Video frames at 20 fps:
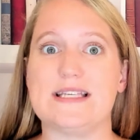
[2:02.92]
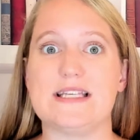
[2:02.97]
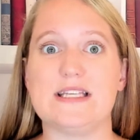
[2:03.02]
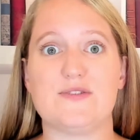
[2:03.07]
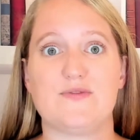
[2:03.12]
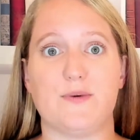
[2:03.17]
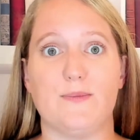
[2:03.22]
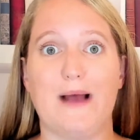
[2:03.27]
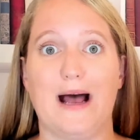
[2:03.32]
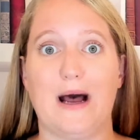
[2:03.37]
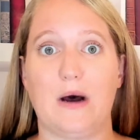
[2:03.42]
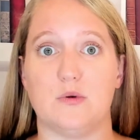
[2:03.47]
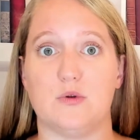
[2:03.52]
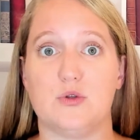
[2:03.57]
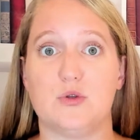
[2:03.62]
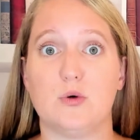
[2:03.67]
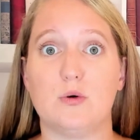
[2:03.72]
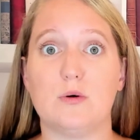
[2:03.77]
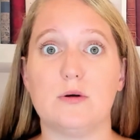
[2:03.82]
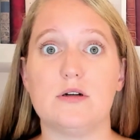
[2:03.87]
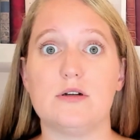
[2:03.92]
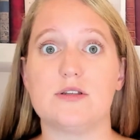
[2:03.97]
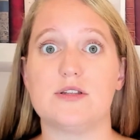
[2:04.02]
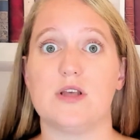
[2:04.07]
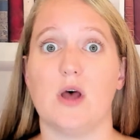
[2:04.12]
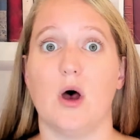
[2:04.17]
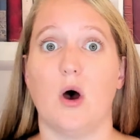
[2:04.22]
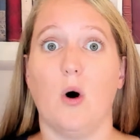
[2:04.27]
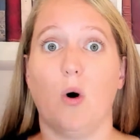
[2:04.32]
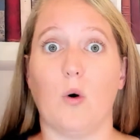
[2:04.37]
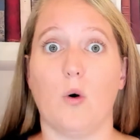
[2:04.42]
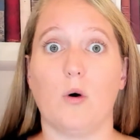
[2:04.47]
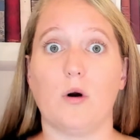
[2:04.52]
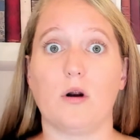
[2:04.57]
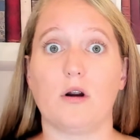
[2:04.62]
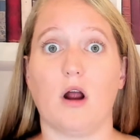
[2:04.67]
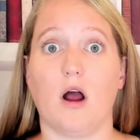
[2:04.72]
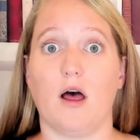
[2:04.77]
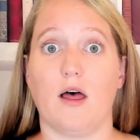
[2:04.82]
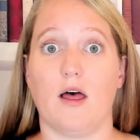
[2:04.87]
from outdoors
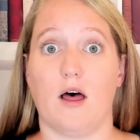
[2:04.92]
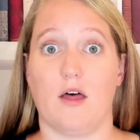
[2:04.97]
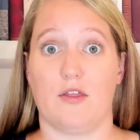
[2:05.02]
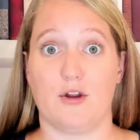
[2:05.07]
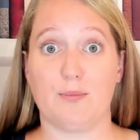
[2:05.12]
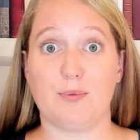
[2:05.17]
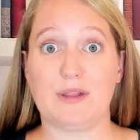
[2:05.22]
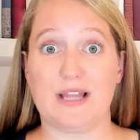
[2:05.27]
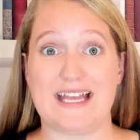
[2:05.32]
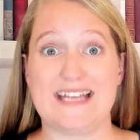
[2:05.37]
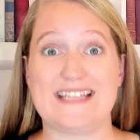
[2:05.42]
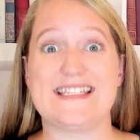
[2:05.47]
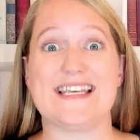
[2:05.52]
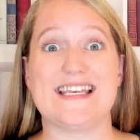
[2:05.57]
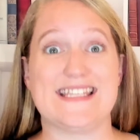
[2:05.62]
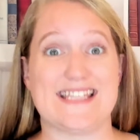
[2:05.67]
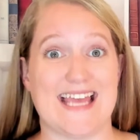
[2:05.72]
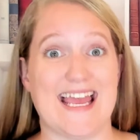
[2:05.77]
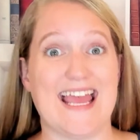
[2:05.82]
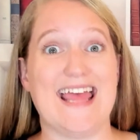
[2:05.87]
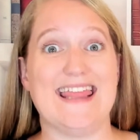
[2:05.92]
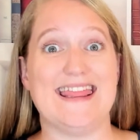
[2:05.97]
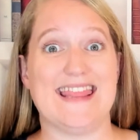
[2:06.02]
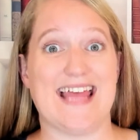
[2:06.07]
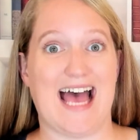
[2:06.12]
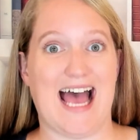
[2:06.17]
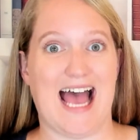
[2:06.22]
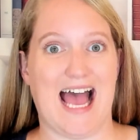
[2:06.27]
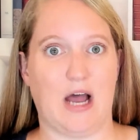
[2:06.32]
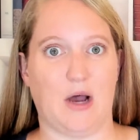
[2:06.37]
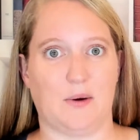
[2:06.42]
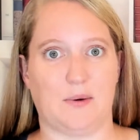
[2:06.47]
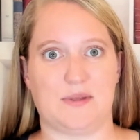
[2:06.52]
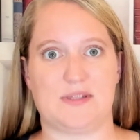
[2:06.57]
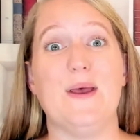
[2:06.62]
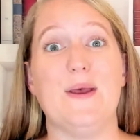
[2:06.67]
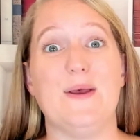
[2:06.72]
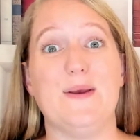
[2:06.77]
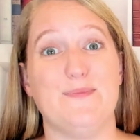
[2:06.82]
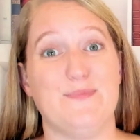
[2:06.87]
or other places in the
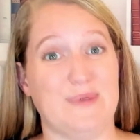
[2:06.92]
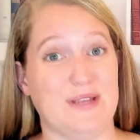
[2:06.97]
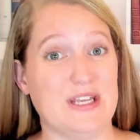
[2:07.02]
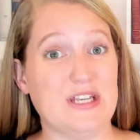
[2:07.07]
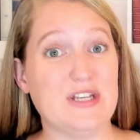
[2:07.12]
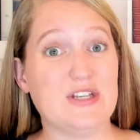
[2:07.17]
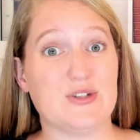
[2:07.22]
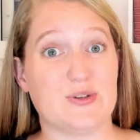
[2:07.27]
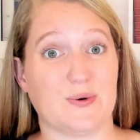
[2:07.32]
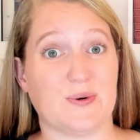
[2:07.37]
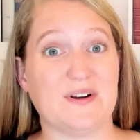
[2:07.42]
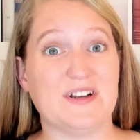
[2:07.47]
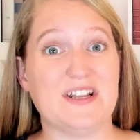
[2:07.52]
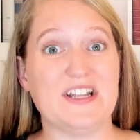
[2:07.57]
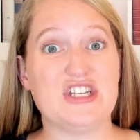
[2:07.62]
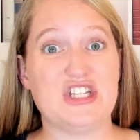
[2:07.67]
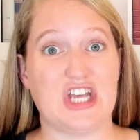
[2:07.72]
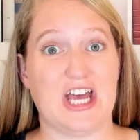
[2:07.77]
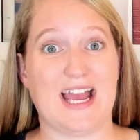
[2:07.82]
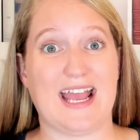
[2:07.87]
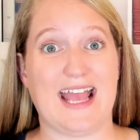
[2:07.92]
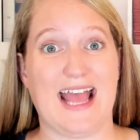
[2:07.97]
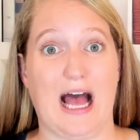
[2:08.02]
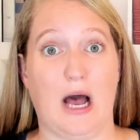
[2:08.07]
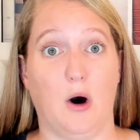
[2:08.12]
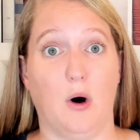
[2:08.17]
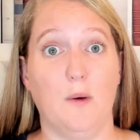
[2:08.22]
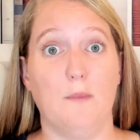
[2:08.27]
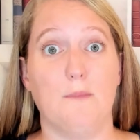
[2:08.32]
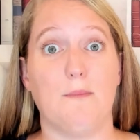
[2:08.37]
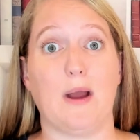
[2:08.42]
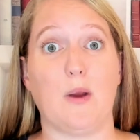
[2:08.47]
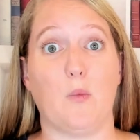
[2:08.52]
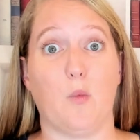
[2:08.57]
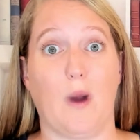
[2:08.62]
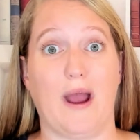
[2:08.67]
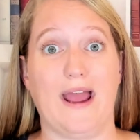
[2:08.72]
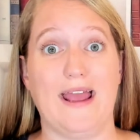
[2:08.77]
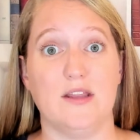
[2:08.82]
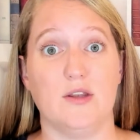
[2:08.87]
house. Be sure to check out my
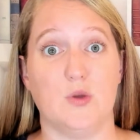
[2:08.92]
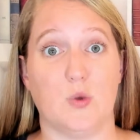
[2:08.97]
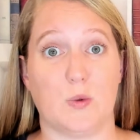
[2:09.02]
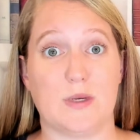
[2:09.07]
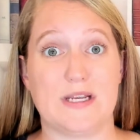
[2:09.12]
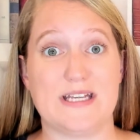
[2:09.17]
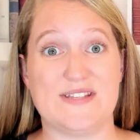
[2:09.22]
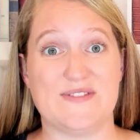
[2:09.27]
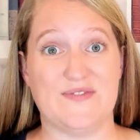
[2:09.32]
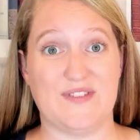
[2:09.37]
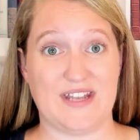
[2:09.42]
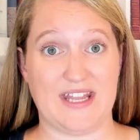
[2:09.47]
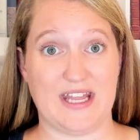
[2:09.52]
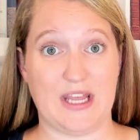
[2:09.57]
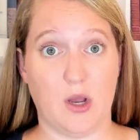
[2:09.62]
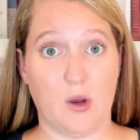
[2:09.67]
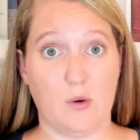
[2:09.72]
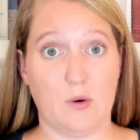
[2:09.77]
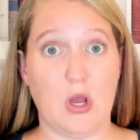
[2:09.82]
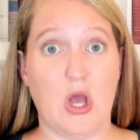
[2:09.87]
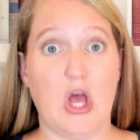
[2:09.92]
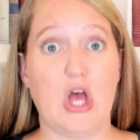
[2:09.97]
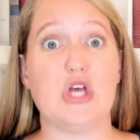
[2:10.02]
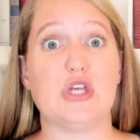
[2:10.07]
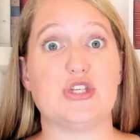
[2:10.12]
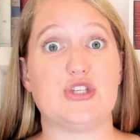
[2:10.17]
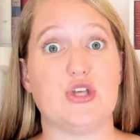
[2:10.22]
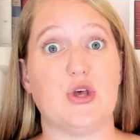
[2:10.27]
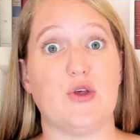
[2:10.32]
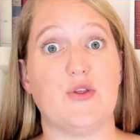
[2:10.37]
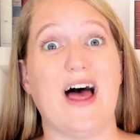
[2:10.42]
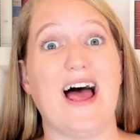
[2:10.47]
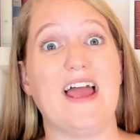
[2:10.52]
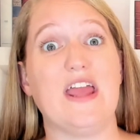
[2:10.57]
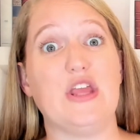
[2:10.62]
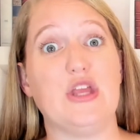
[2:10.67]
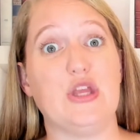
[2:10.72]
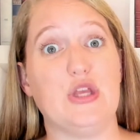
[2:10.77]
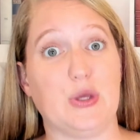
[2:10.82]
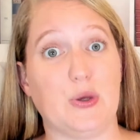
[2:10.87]
white noise video so that
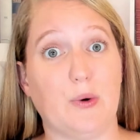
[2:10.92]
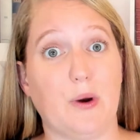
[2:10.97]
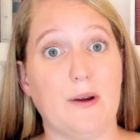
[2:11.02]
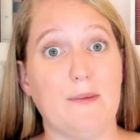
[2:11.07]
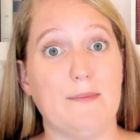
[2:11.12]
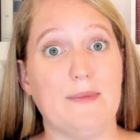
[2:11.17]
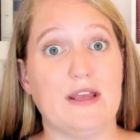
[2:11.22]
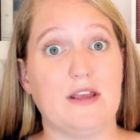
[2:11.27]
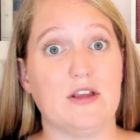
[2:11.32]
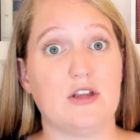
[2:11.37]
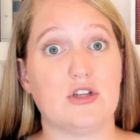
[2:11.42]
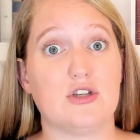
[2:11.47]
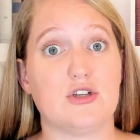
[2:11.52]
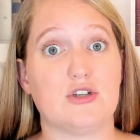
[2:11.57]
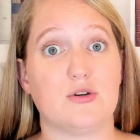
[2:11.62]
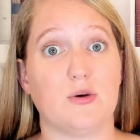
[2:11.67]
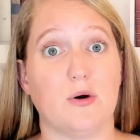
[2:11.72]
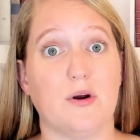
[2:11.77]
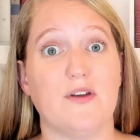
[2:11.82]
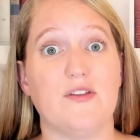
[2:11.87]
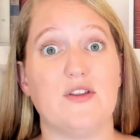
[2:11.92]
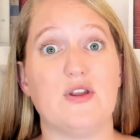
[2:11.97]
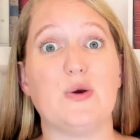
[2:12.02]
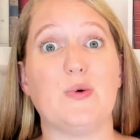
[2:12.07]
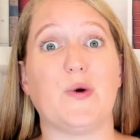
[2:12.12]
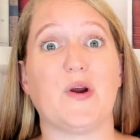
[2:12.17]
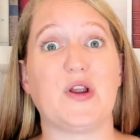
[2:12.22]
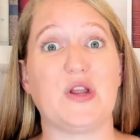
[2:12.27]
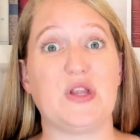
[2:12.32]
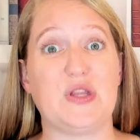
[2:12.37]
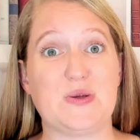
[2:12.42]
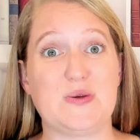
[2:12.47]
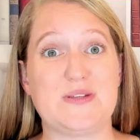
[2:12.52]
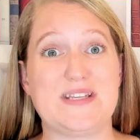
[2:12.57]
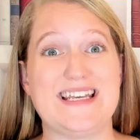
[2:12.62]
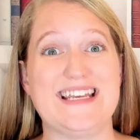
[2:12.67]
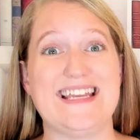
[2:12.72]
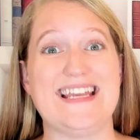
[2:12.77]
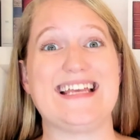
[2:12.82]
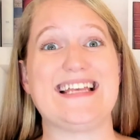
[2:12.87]
you are making sure that you are
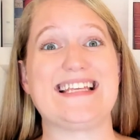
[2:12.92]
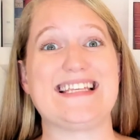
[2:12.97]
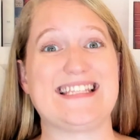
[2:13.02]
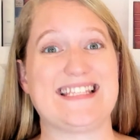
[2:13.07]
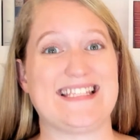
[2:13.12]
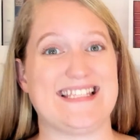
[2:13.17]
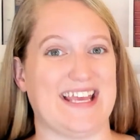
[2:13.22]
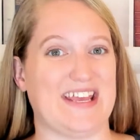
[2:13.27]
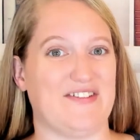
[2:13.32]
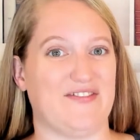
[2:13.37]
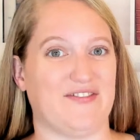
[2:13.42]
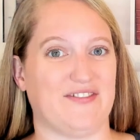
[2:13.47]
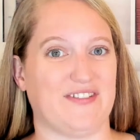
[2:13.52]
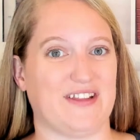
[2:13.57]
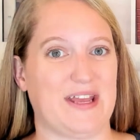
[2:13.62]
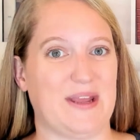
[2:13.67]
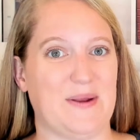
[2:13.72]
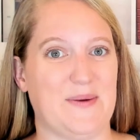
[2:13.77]
using it safely.